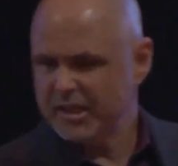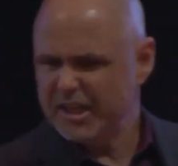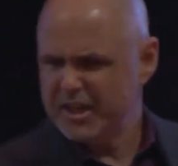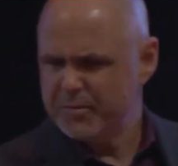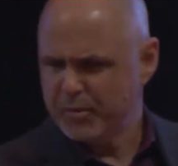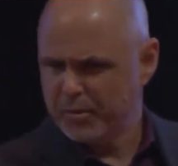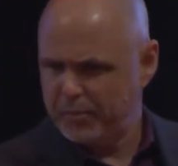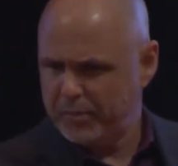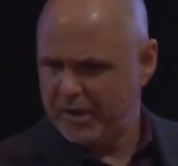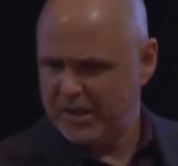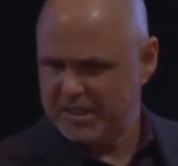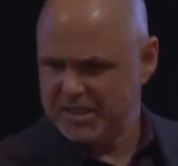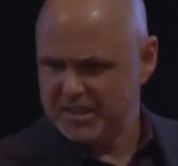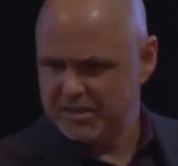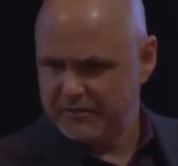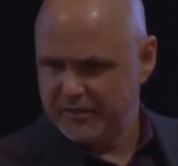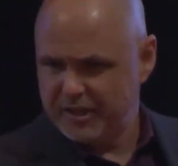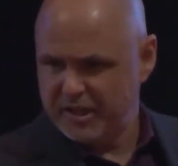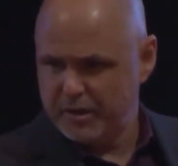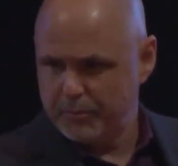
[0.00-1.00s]
keep her
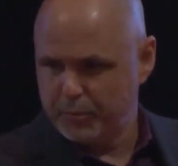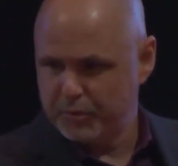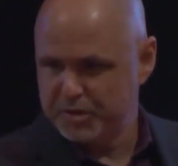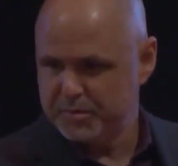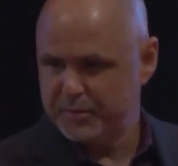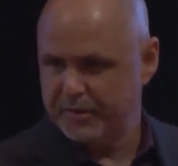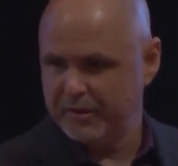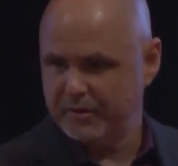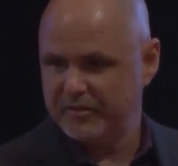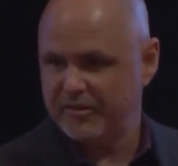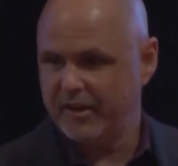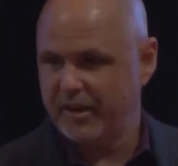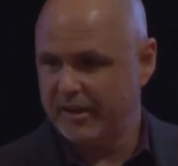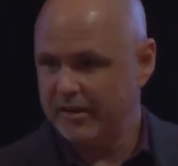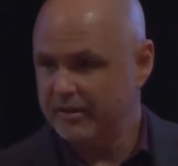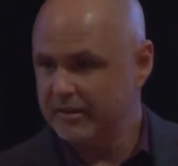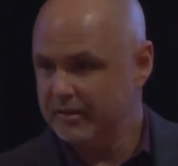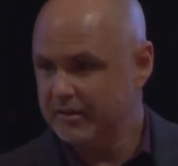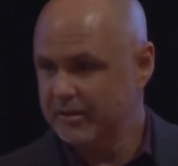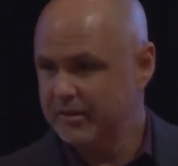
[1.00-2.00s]
positive and keep her spirits
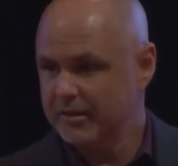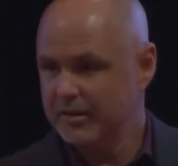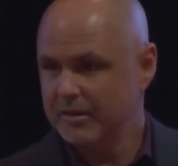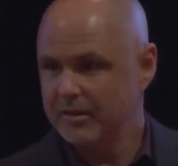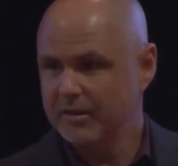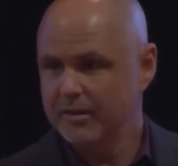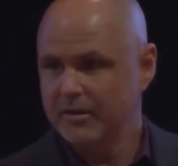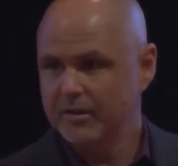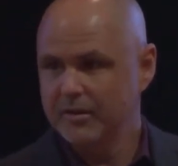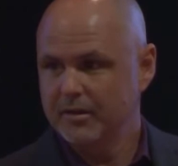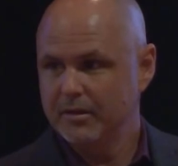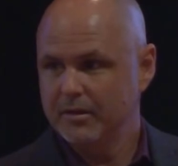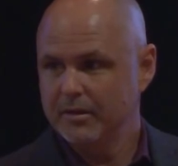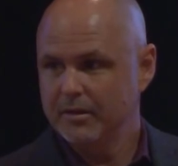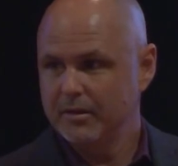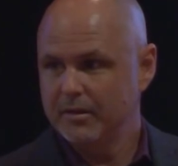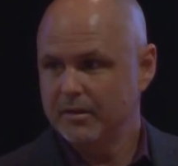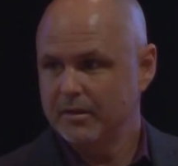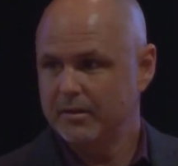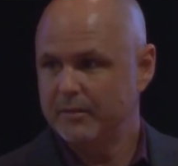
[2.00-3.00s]
high.
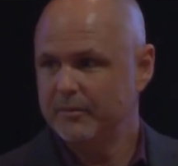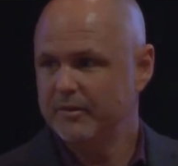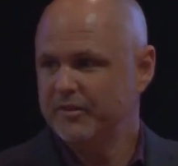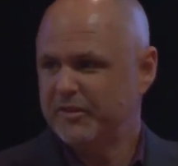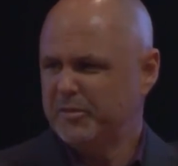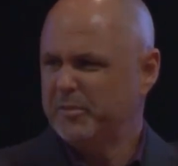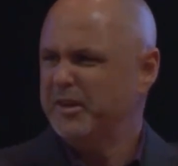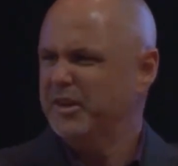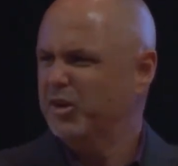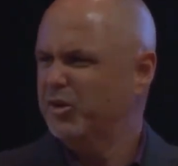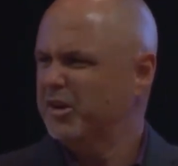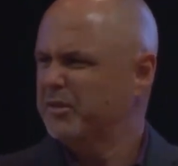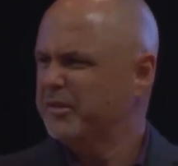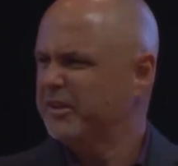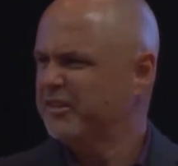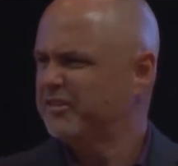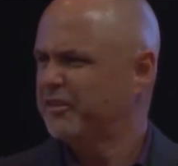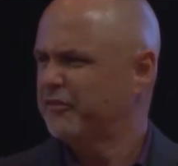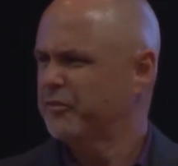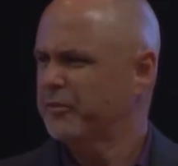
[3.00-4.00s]
Does anybody know anybody
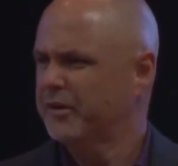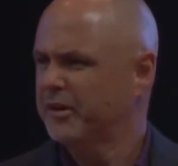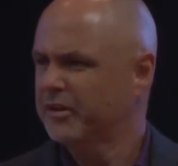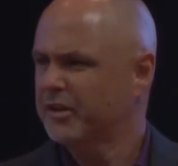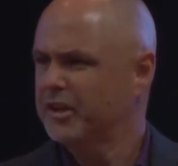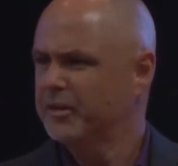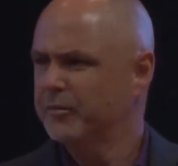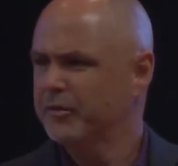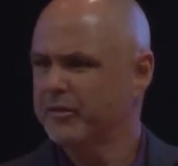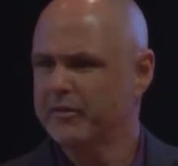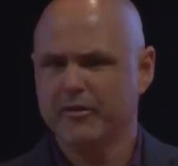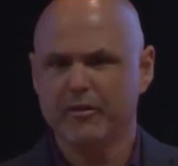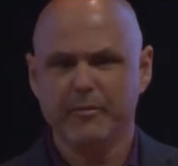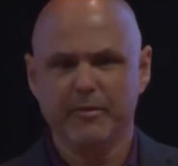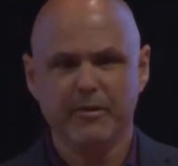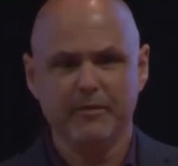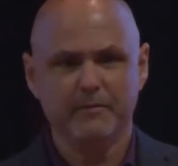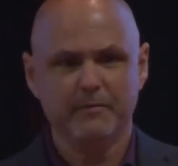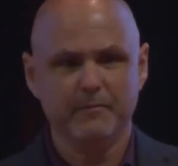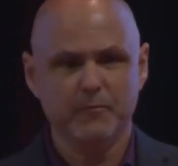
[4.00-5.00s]
that's ever been on
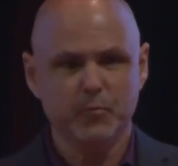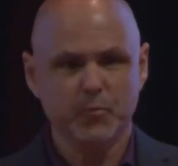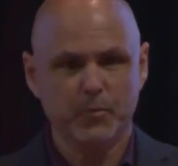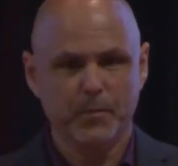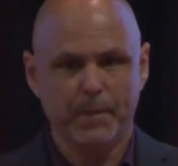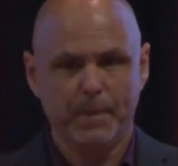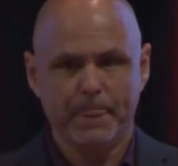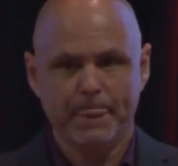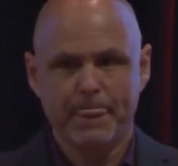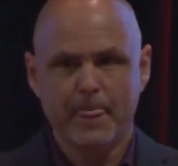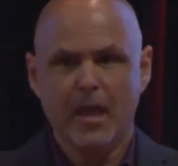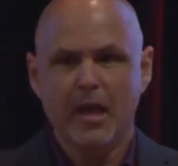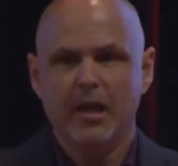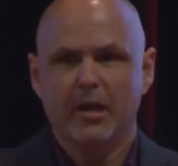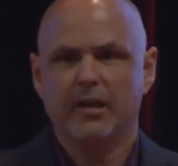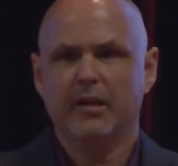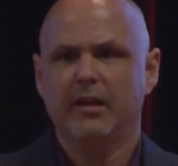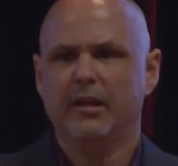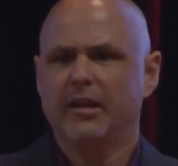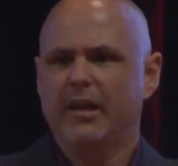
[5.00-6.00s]
chemotherapy?
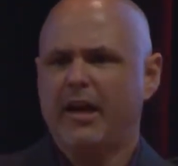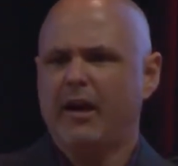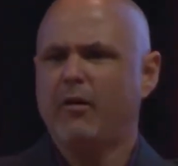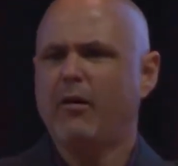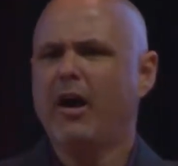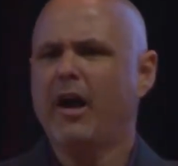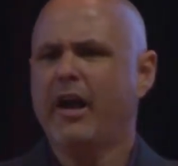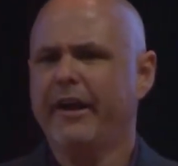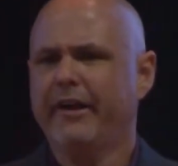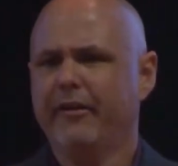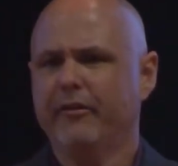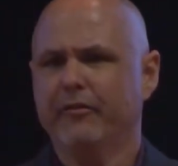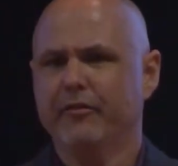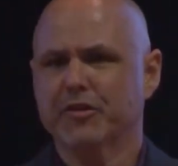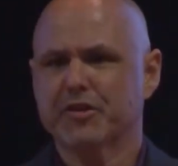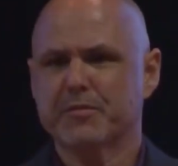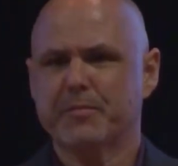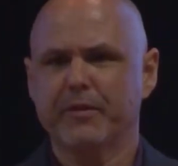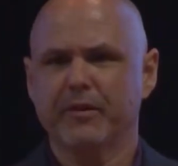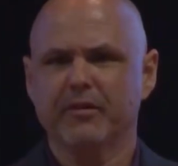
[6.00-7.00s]
And how high are their
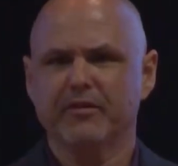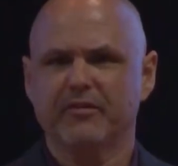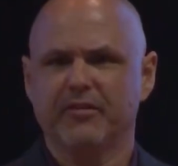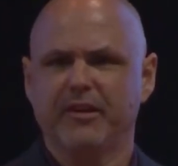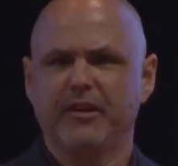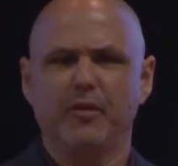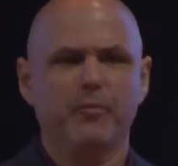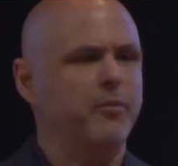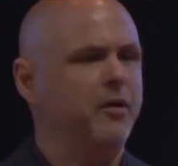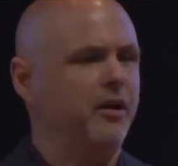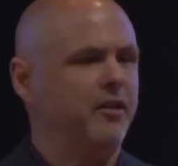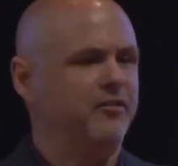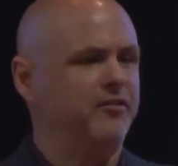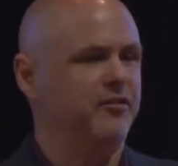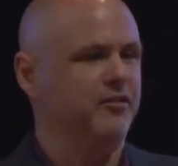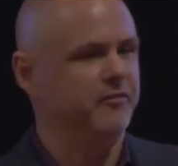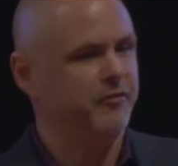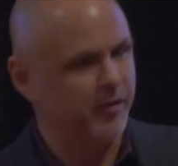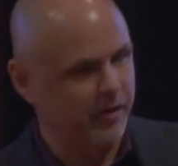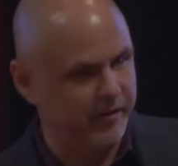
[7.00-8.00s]
spirits and how
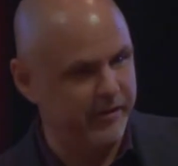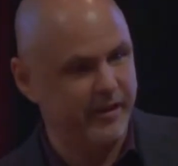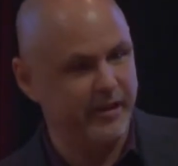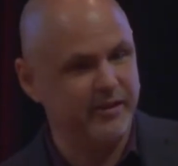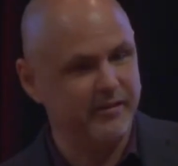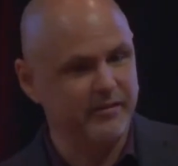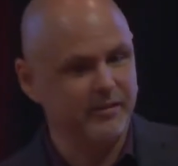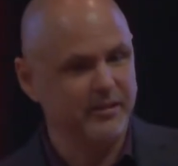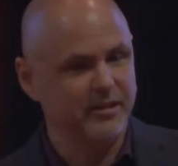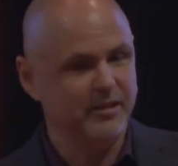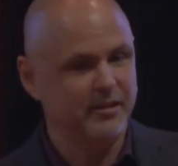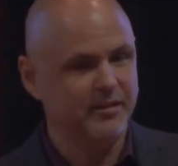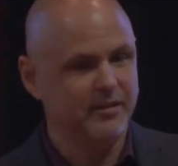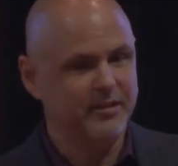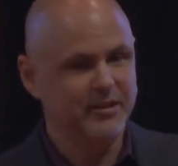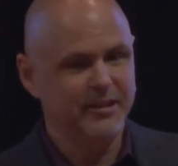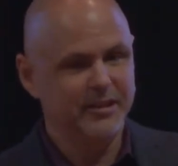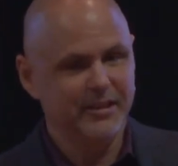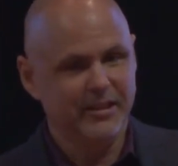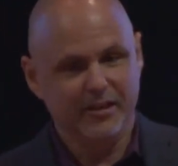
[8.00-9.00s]
positive are they?
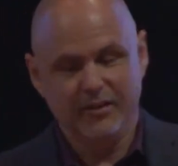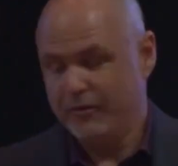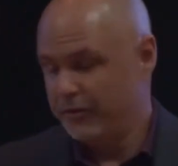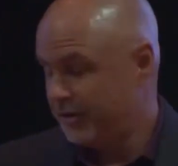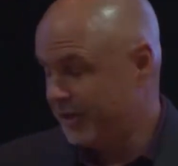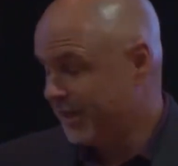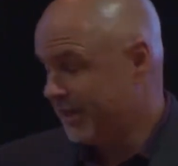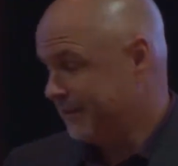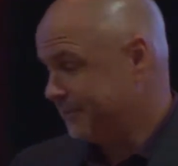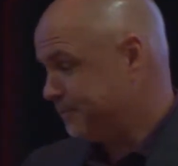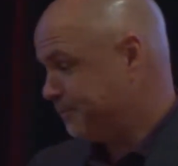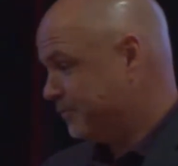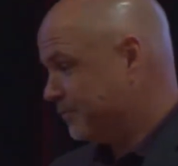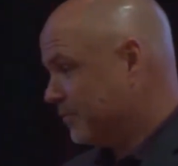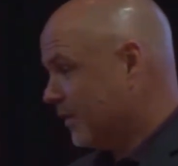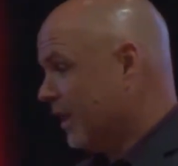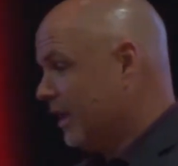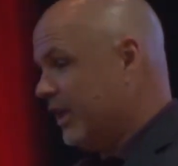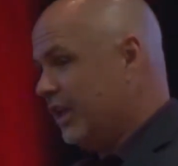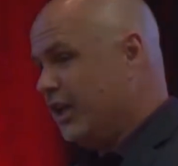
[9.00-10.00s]
They're not.
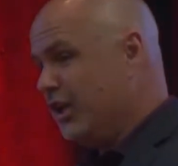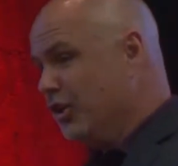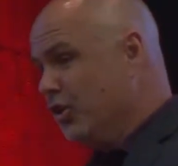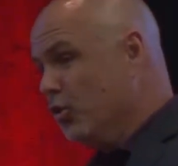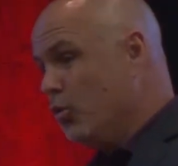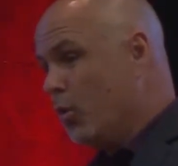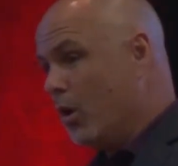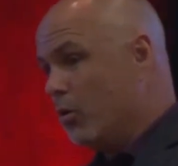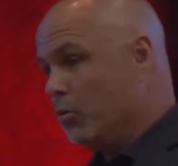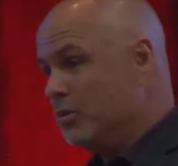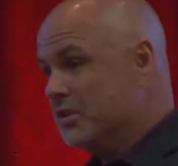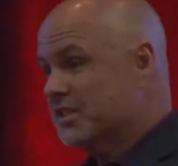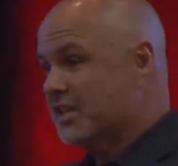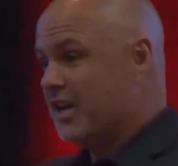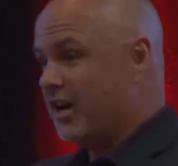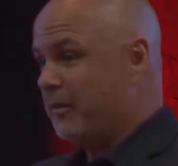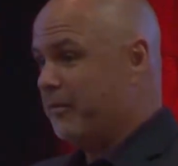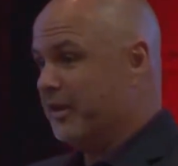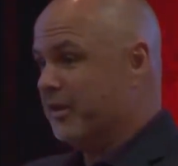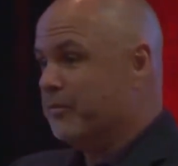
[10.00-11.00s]
He knew what was
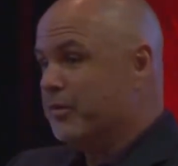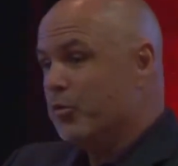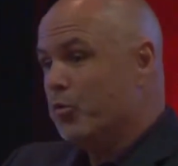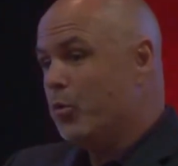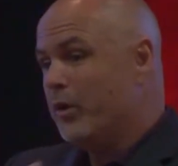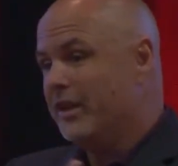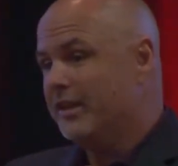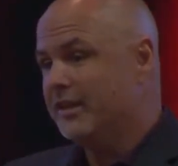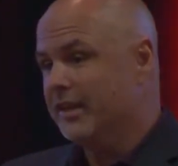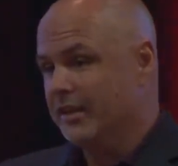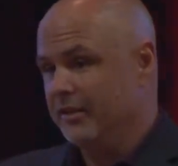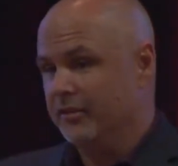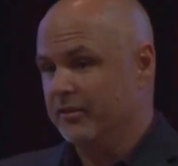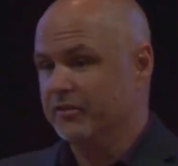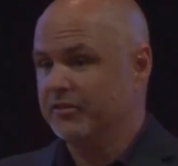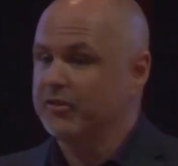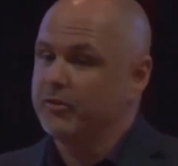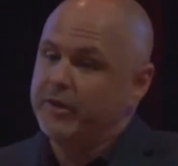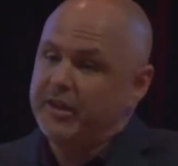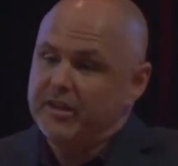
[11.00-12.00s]
coming, but we didn't,
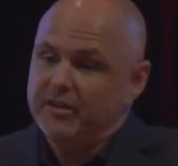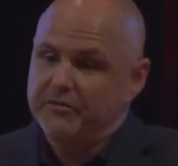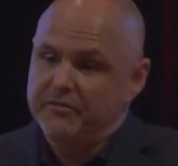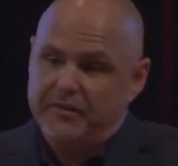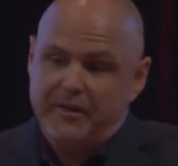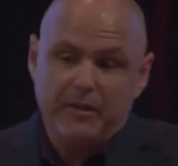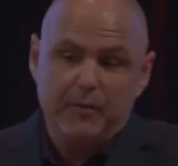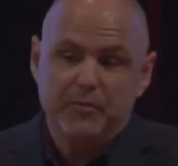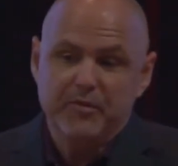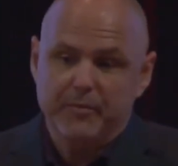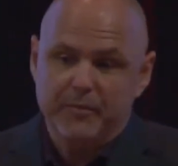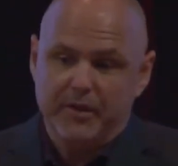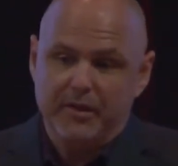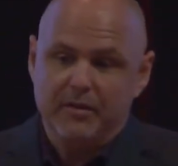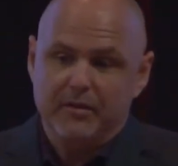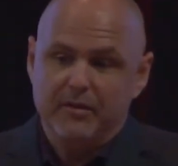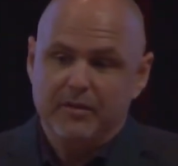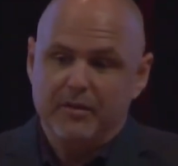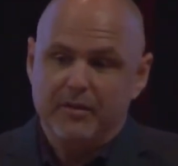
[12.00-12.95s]
so he developed me.